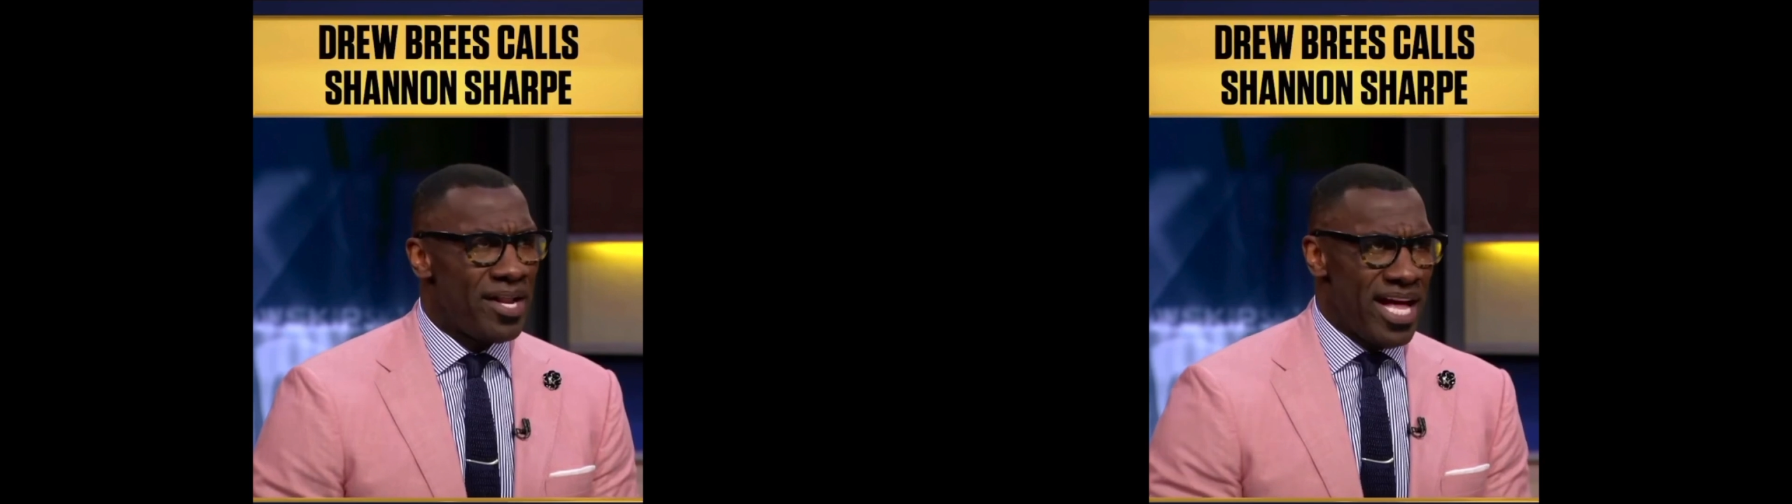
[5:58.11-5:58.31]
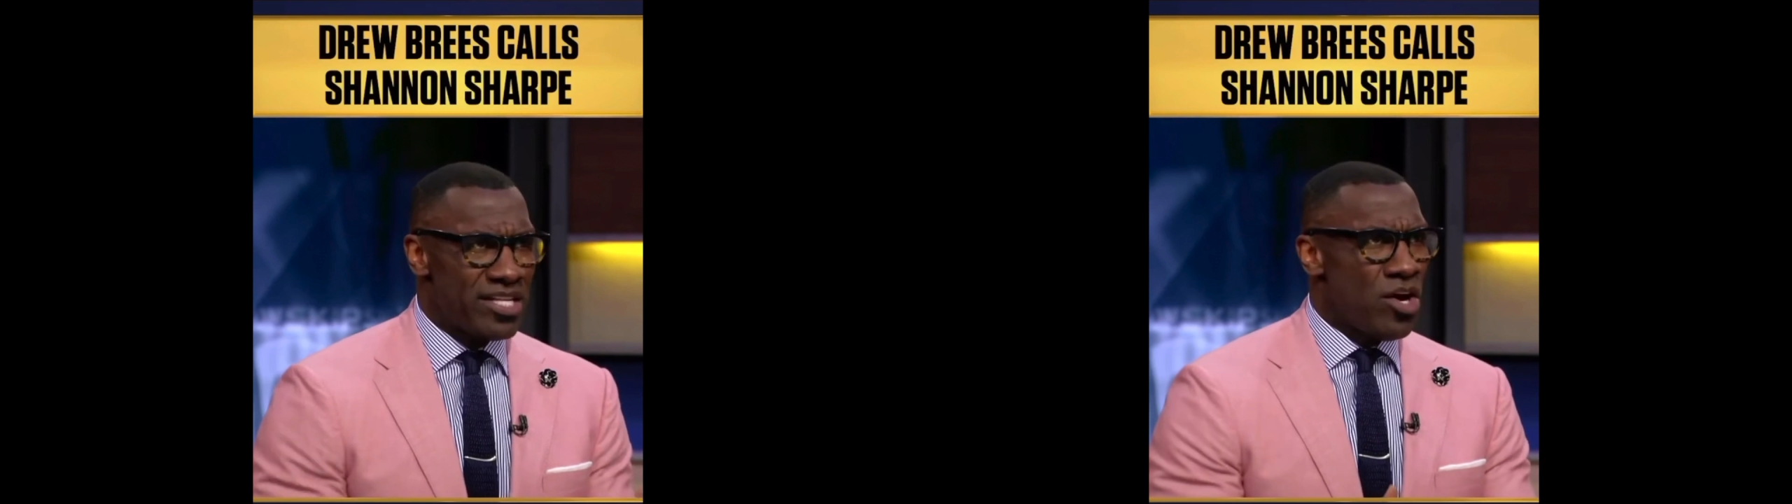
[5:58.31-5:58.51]

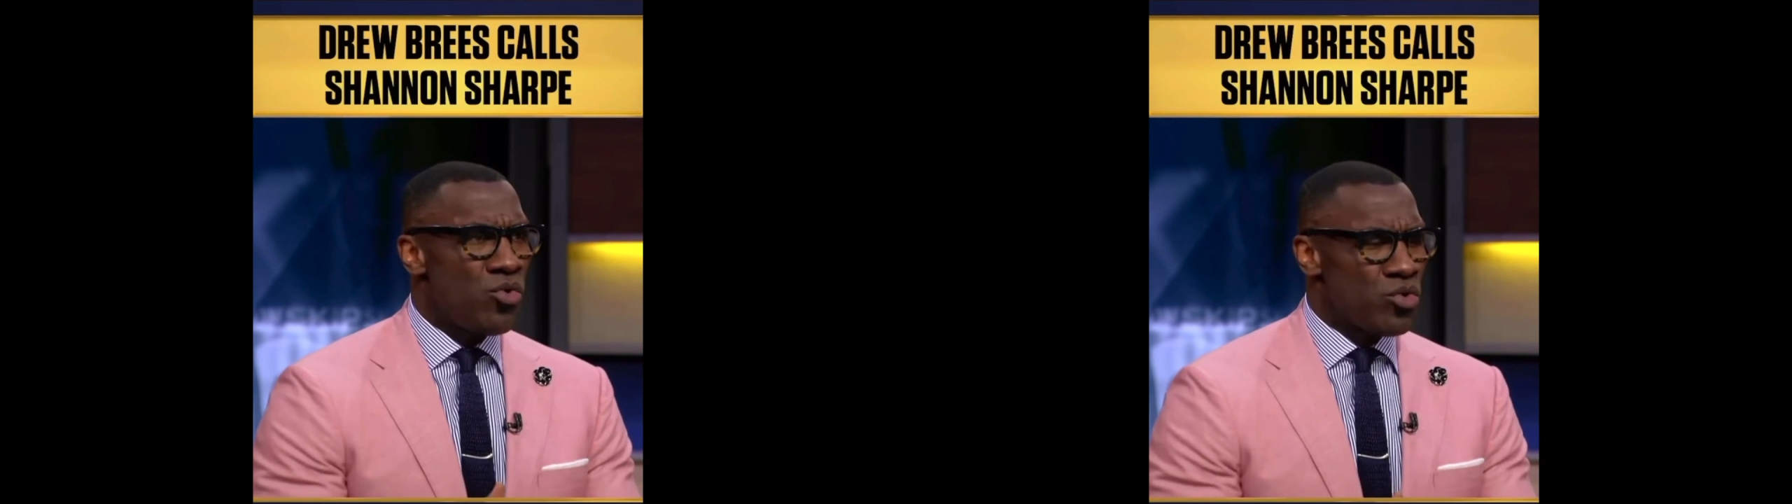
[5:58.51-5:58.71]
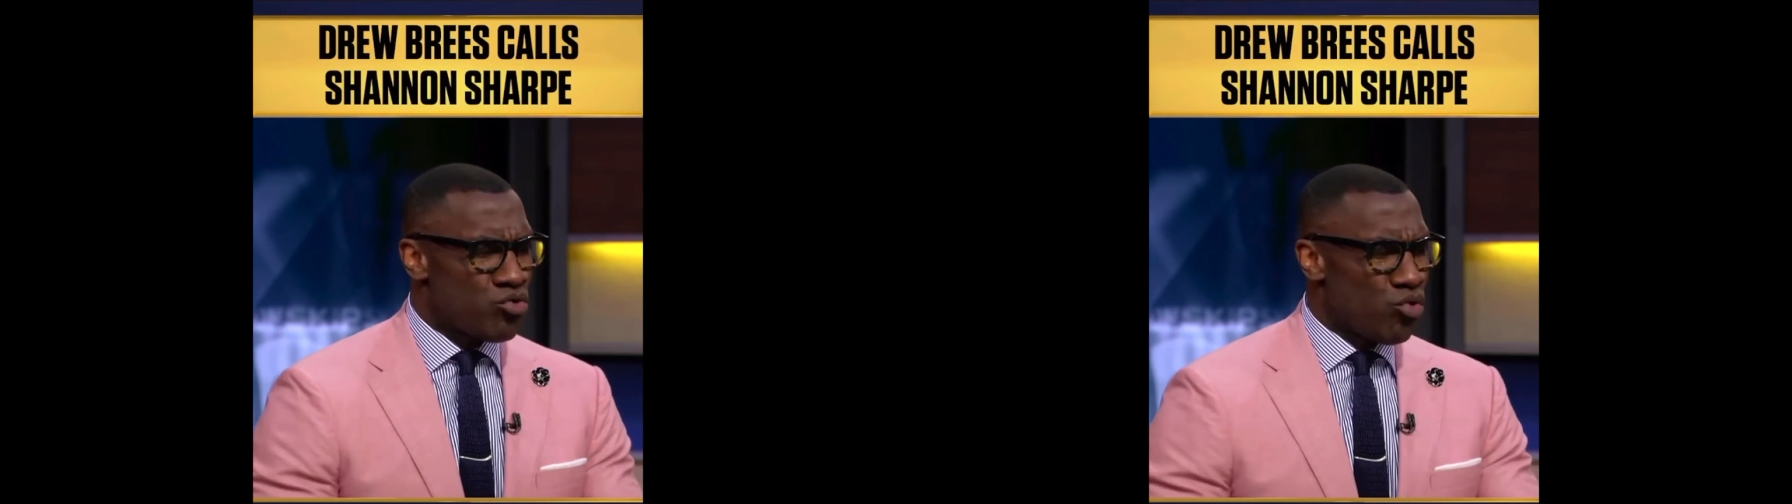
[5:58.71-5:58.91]
And I
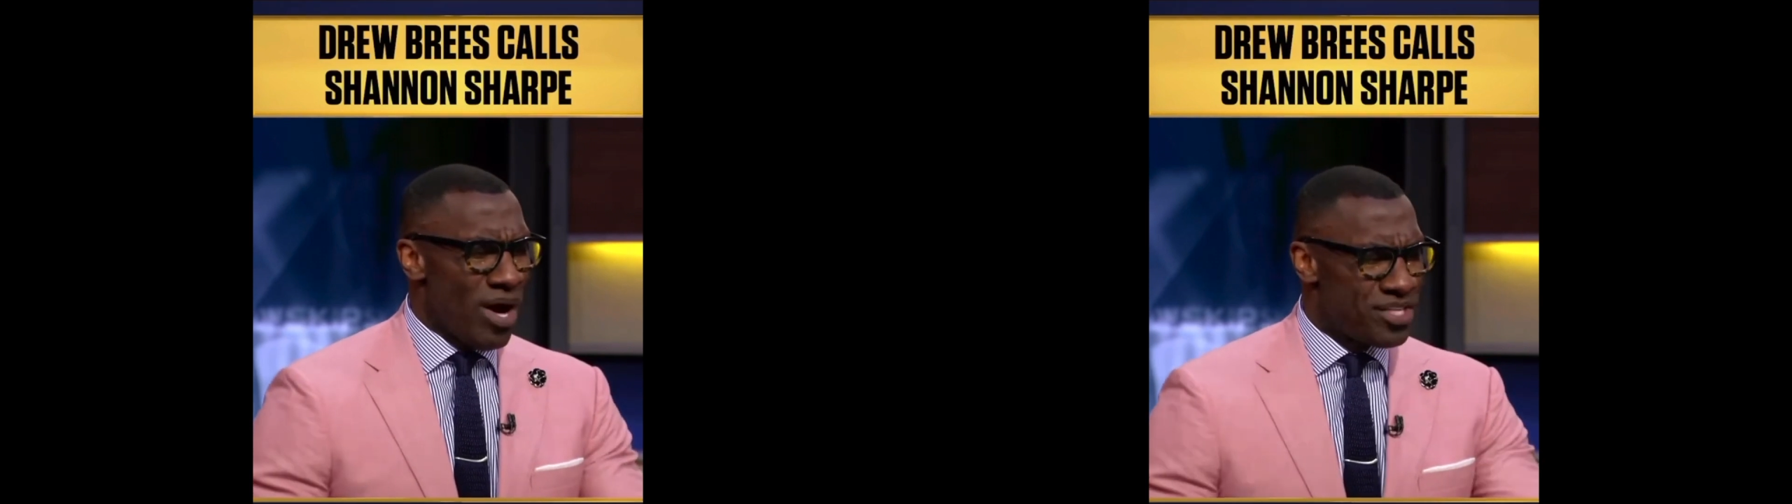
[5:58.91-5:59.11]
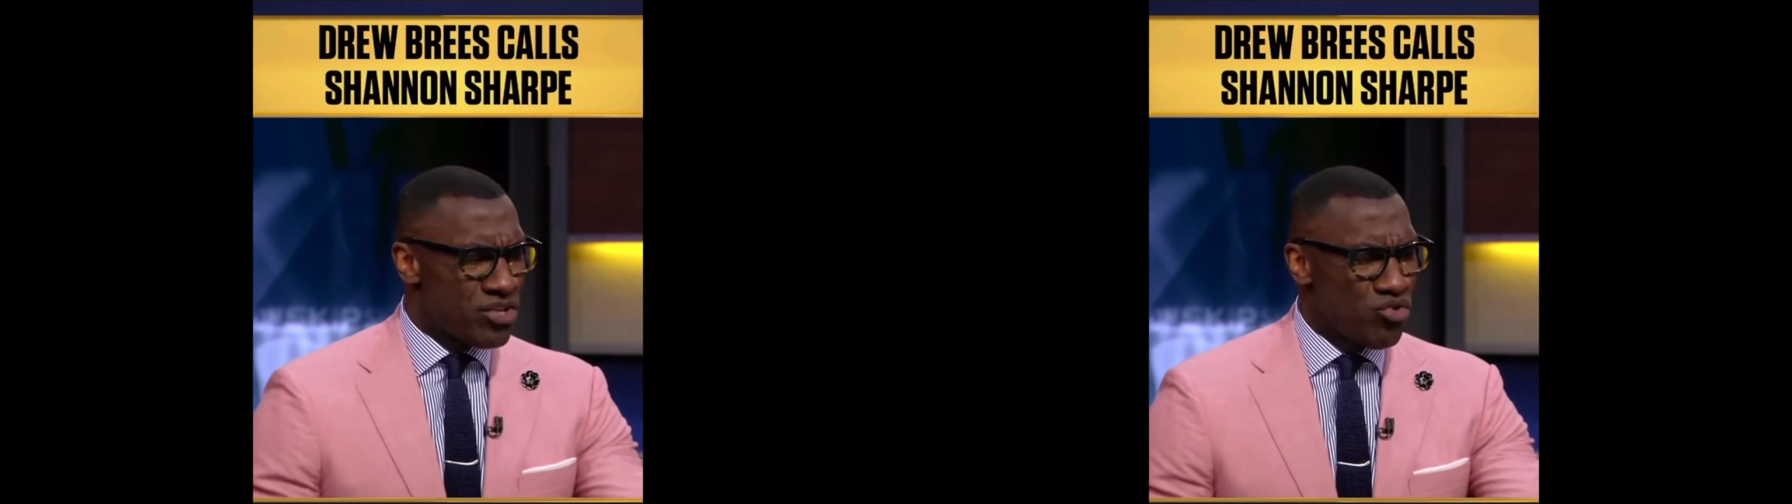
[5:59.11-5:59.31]
told Drew,
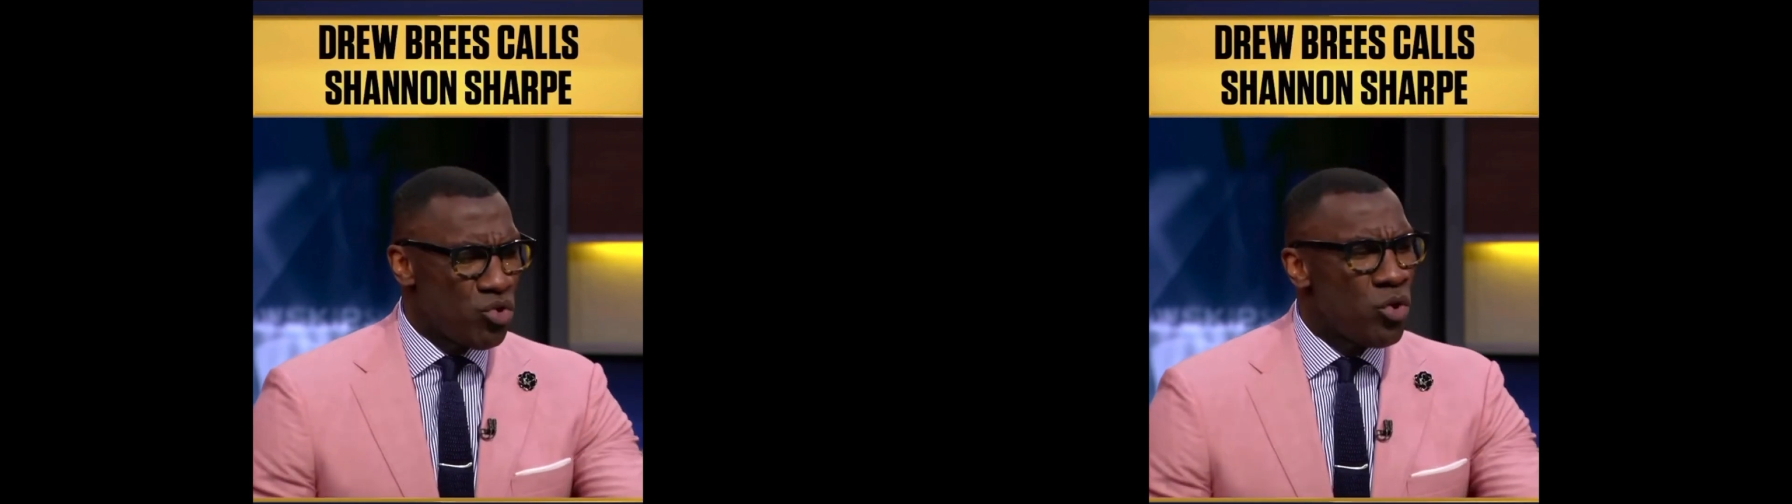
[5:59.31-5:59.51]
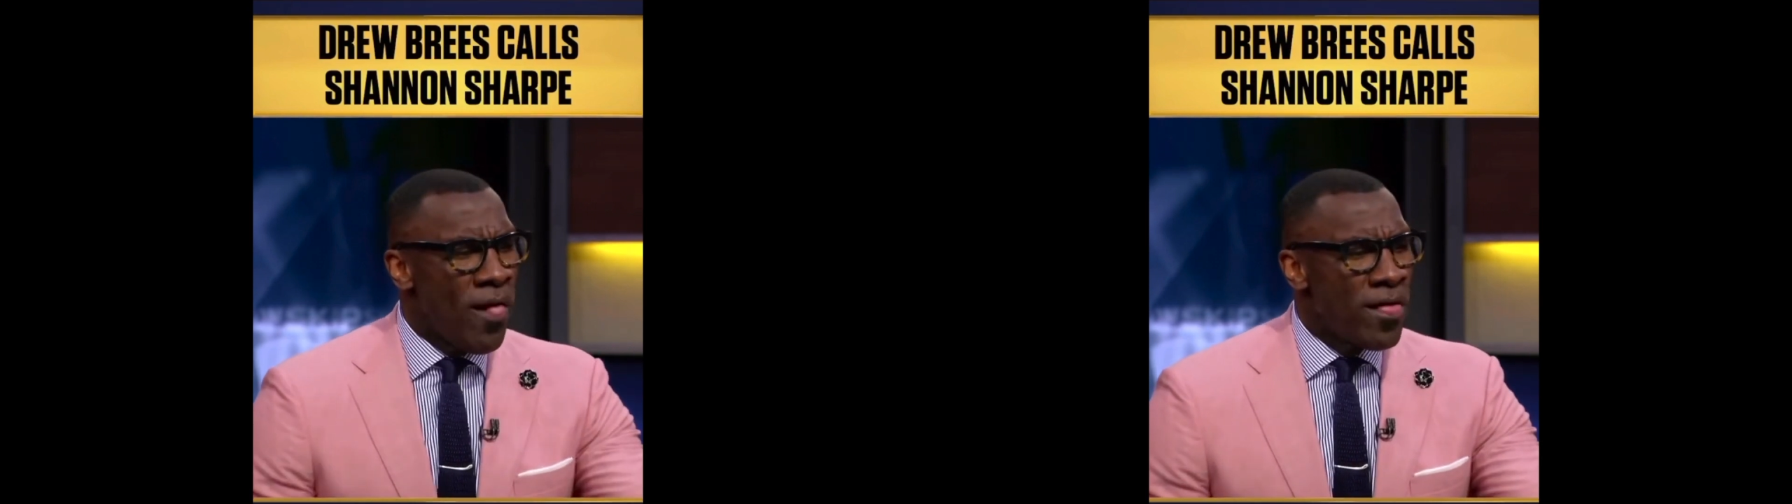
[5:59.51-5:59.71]
I said, Drew,